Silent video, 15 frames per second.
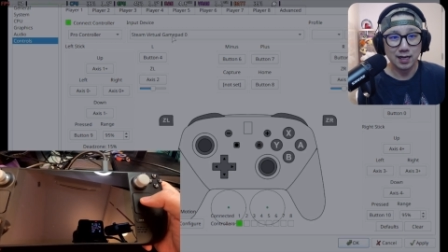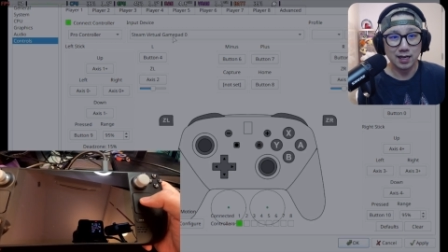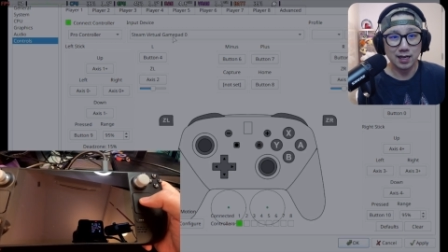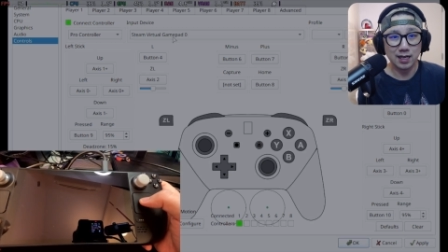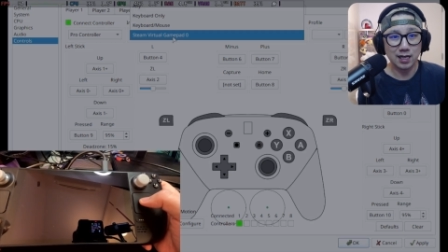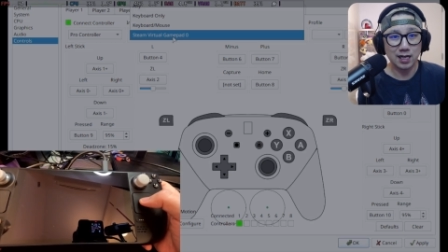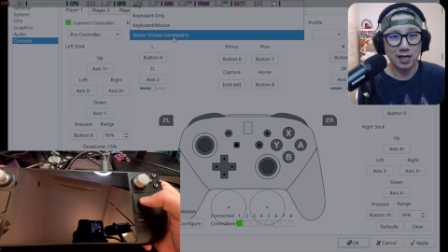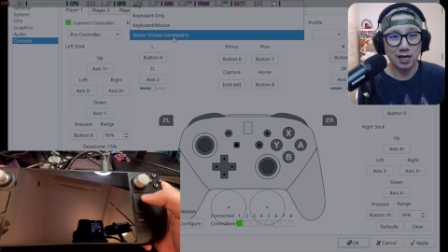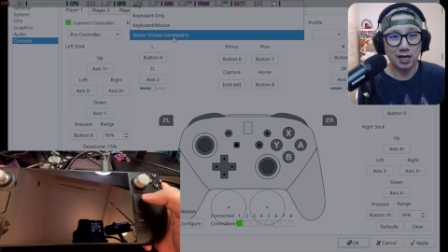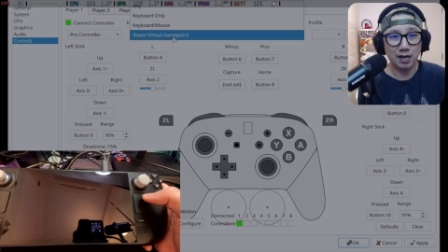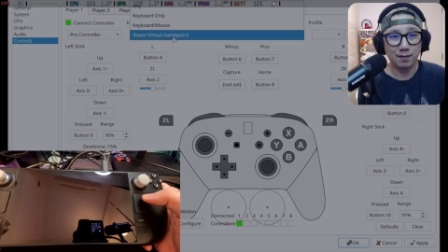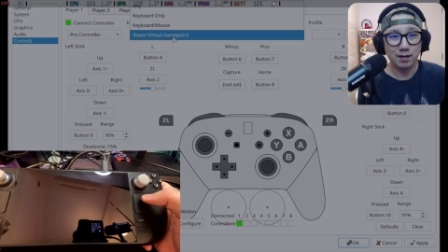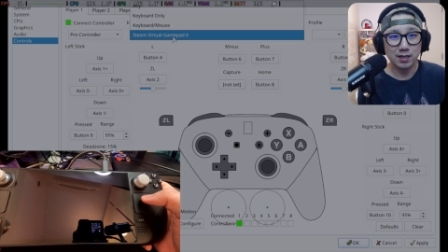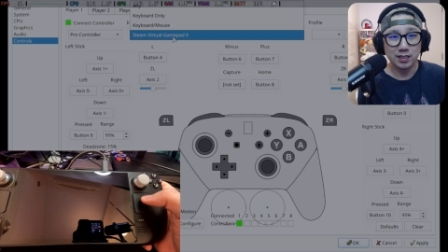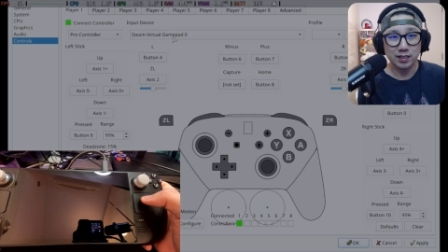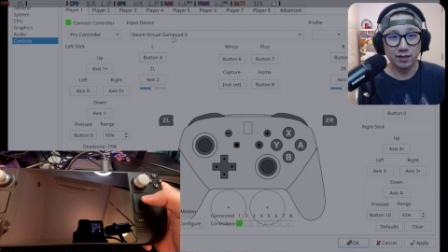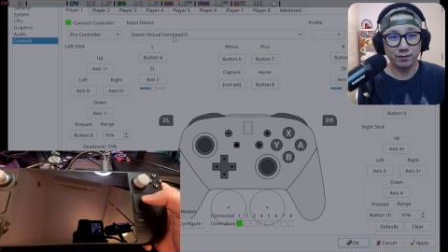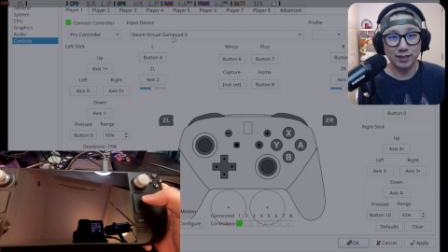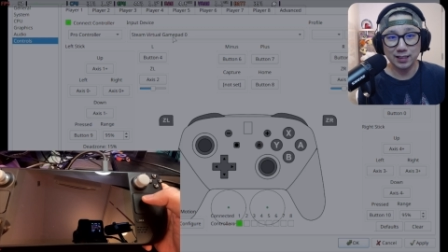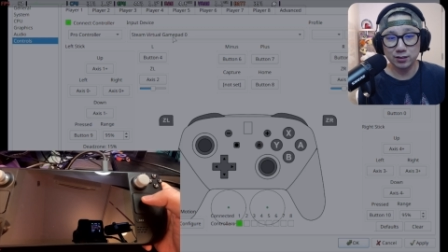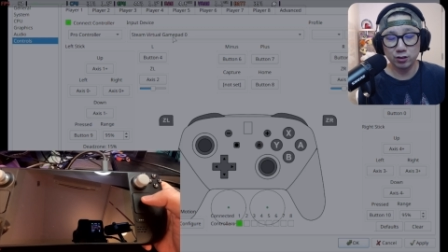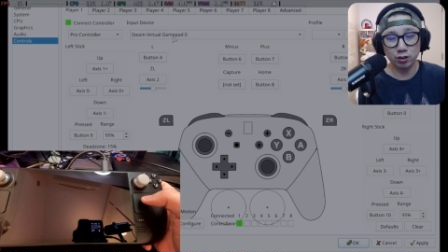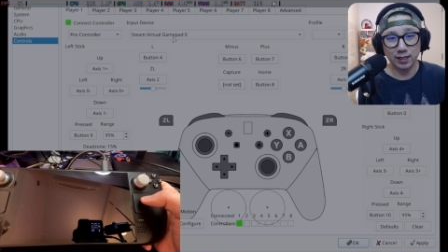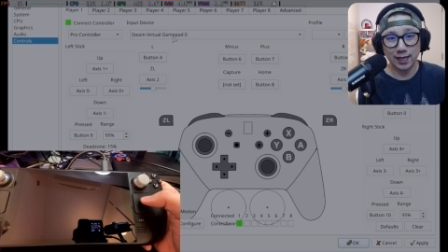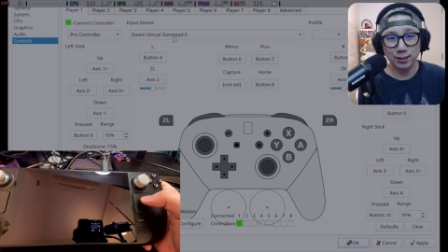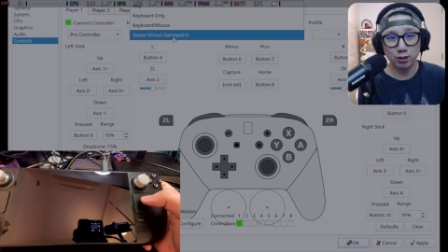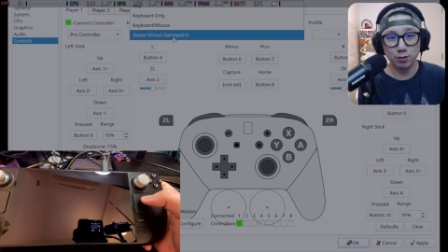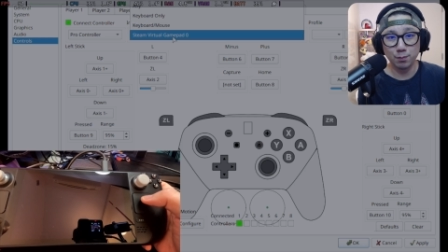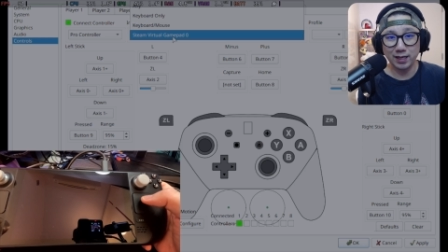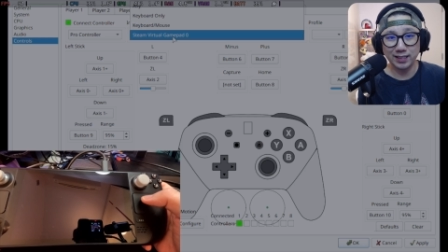Uh, if that's your
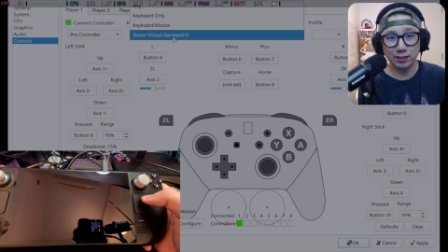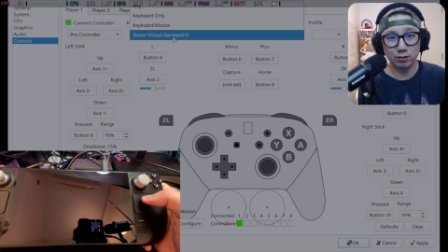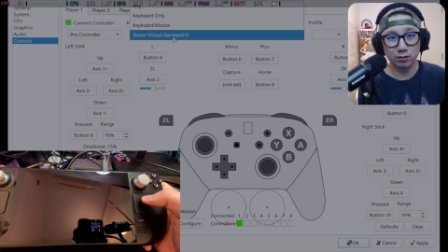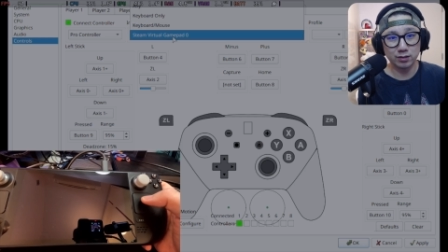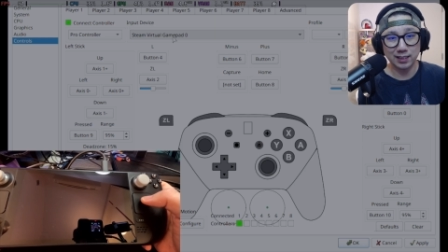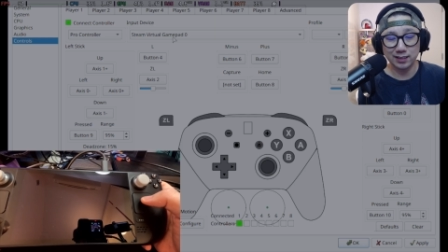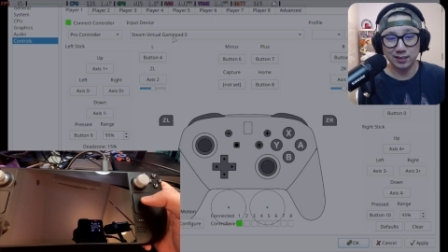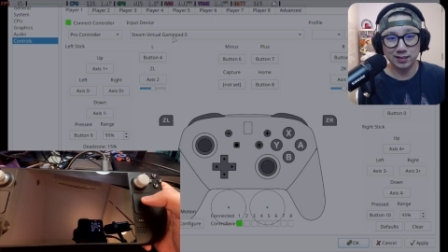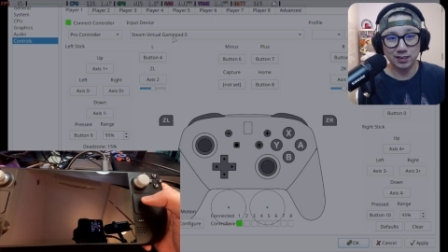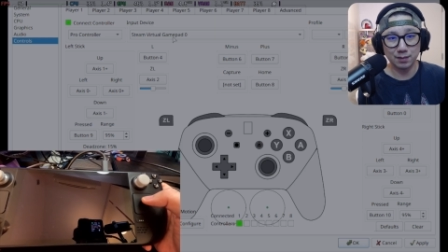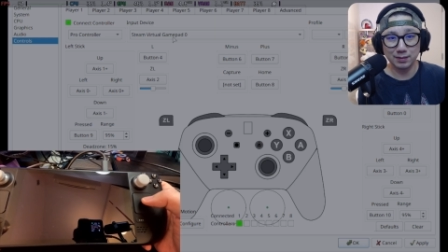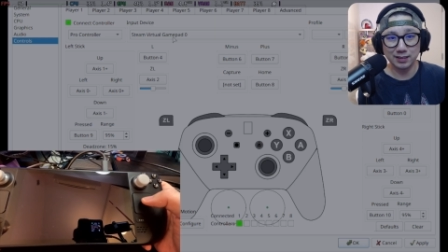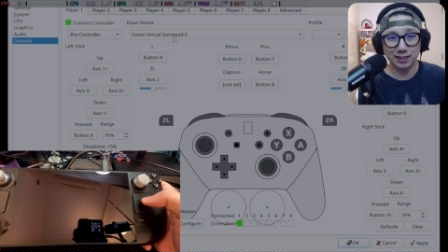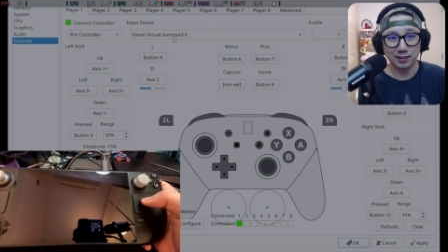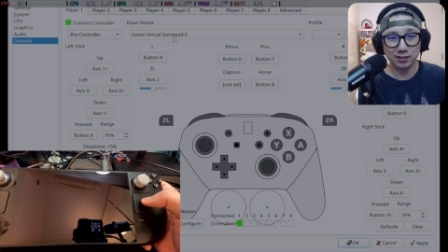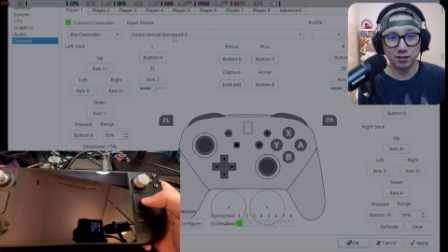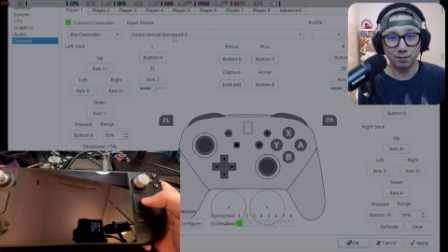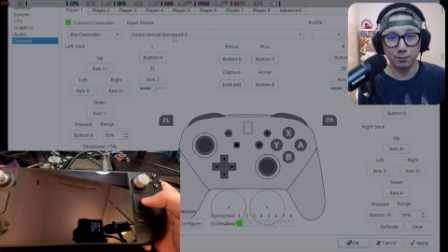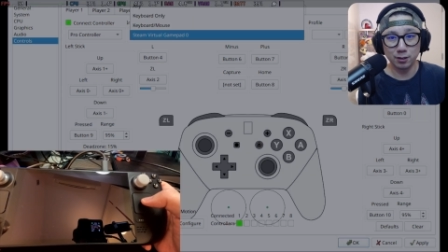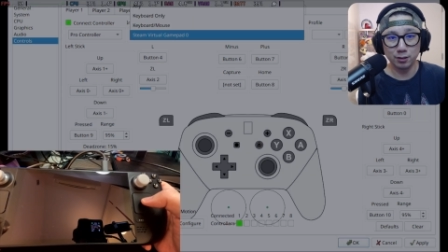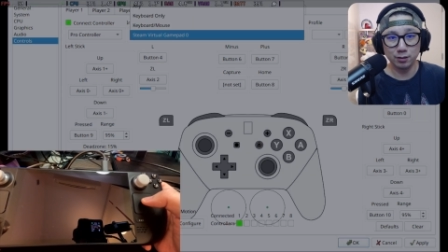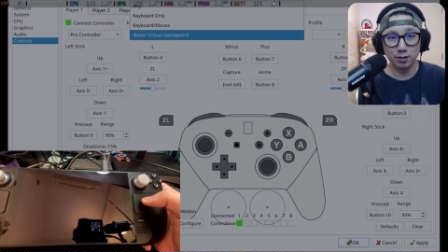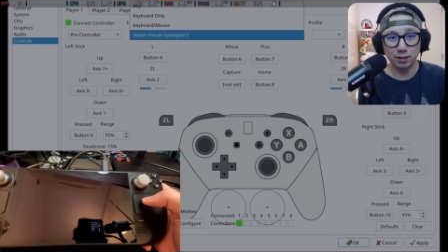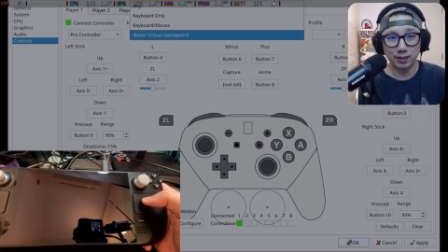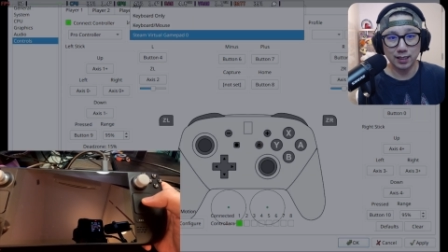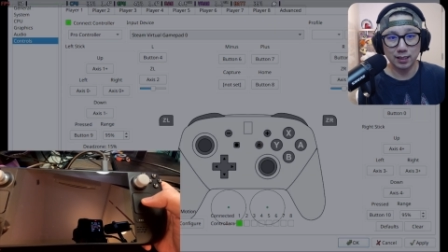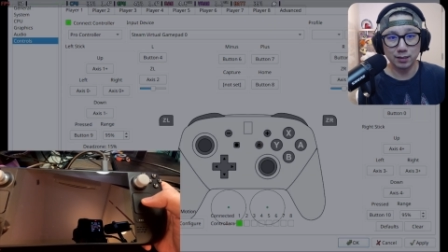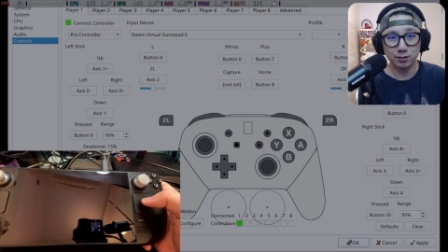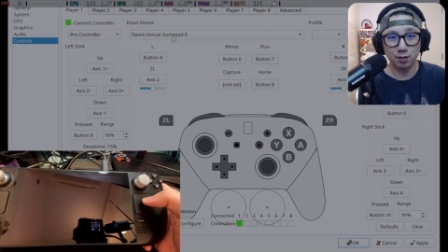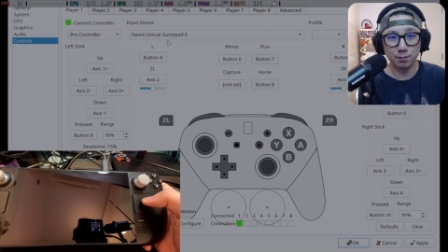case, you might need to set this up in desktop mode.
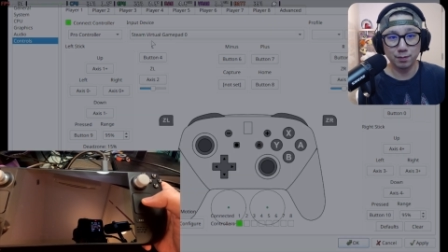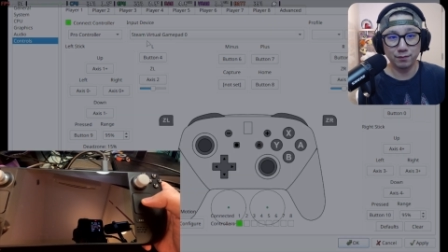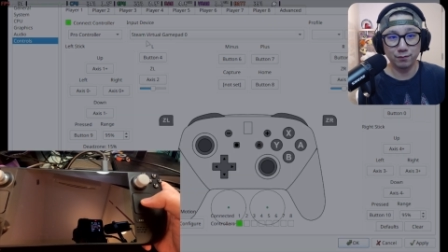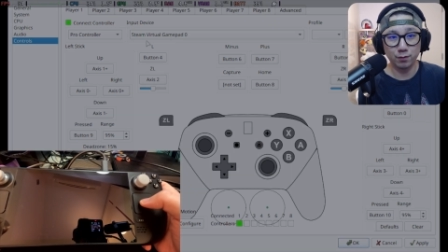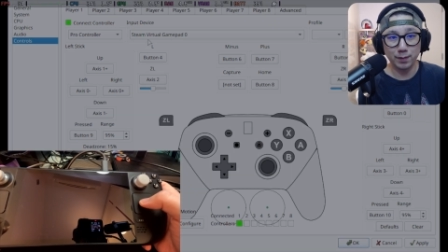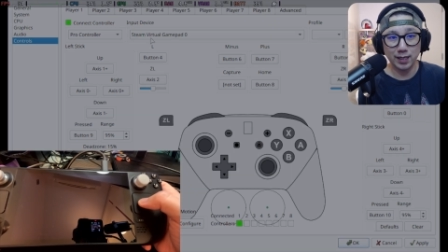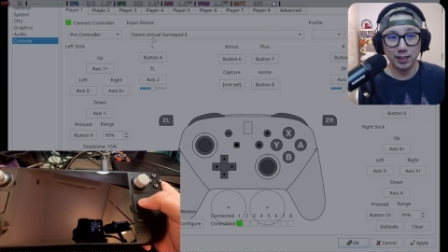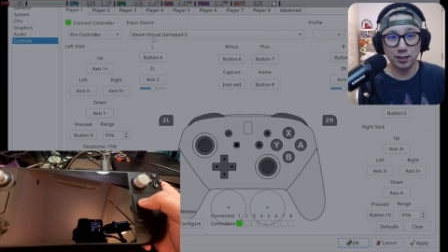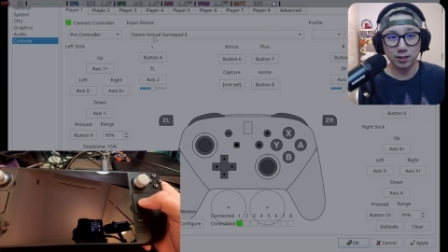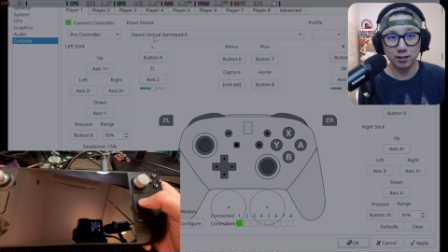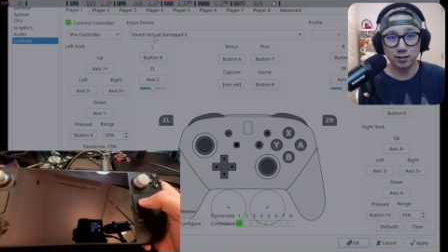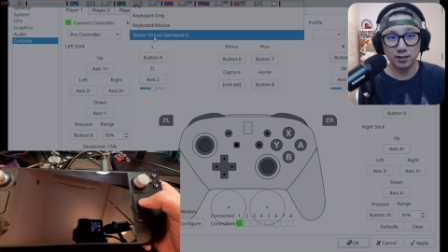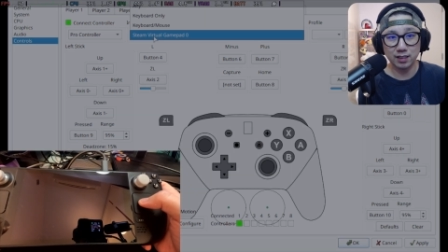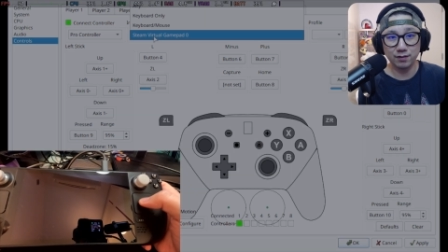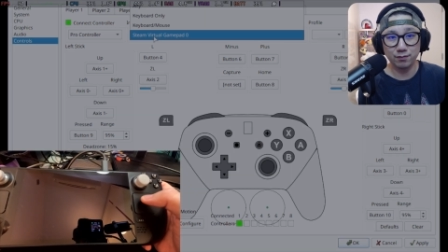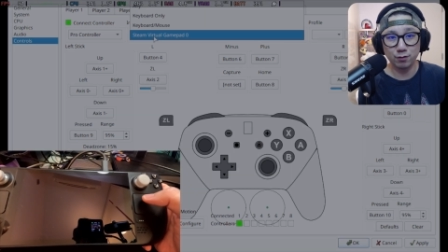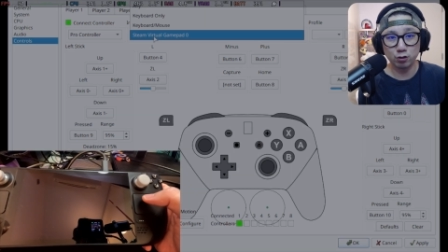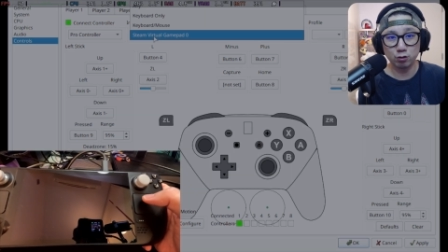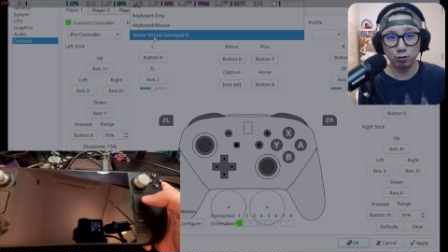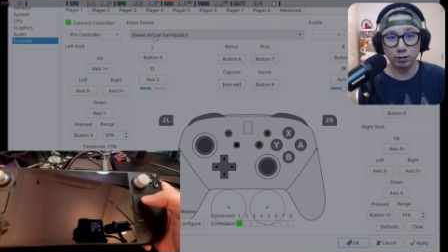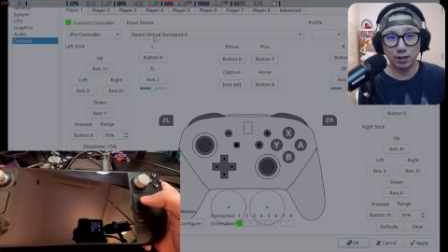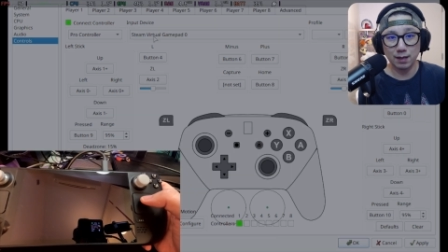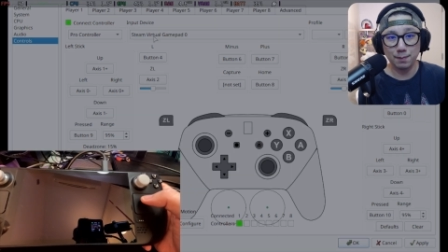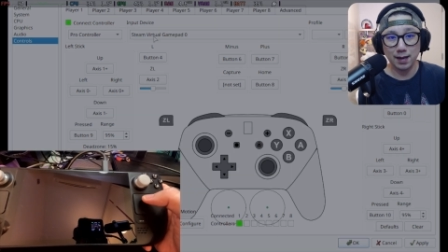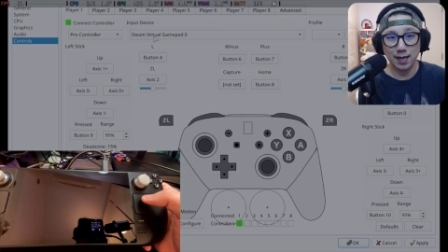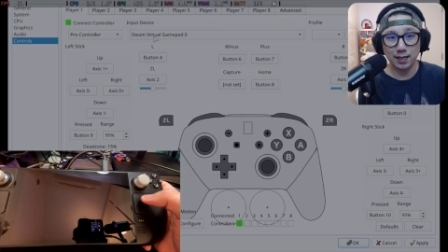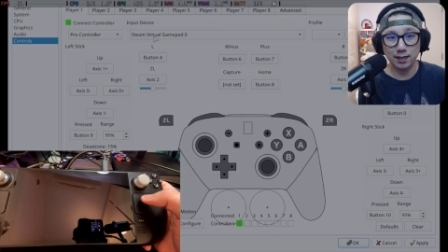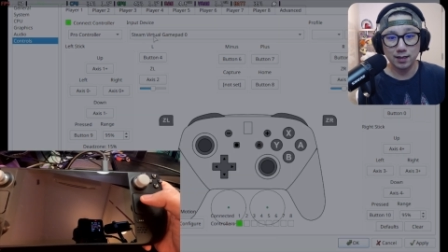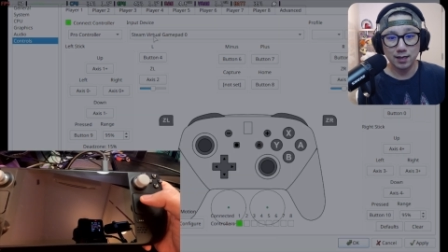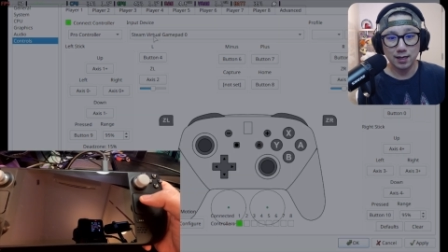Okay, so but for me, Steam Virtual Gamepad.